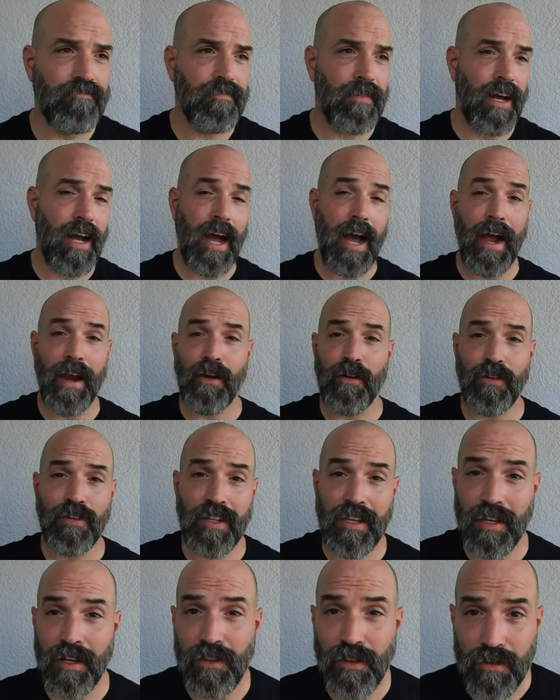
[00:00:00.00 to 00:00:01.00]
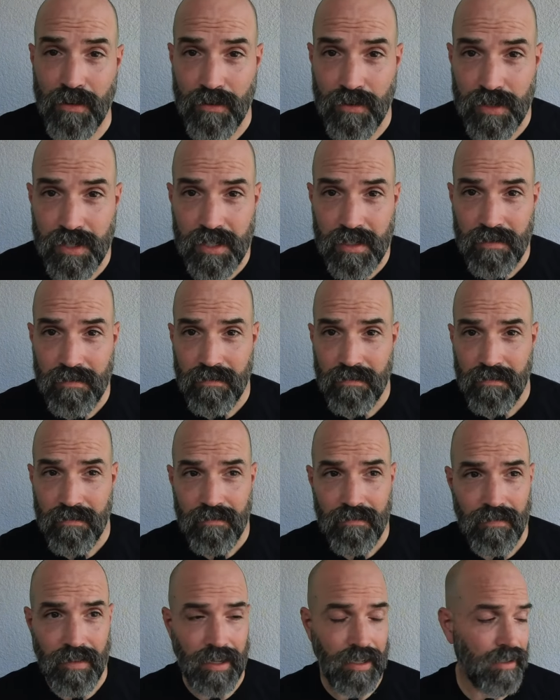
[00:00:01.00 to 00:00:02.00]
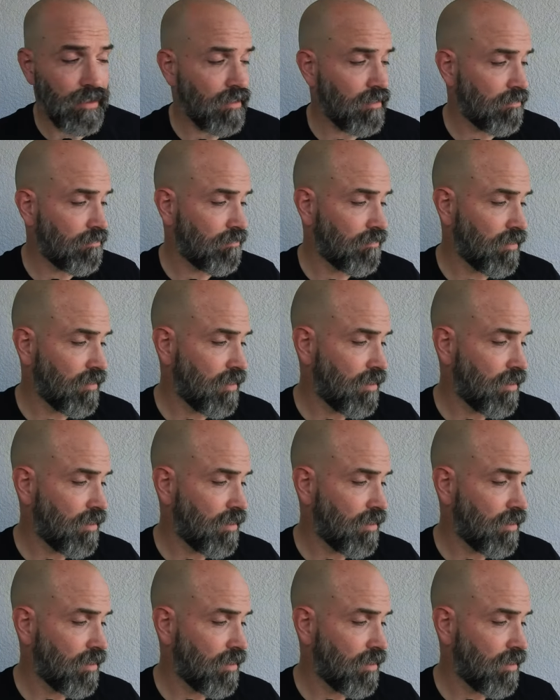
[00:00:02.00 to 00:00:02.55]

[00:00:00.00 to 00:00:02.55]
hired killers, you know?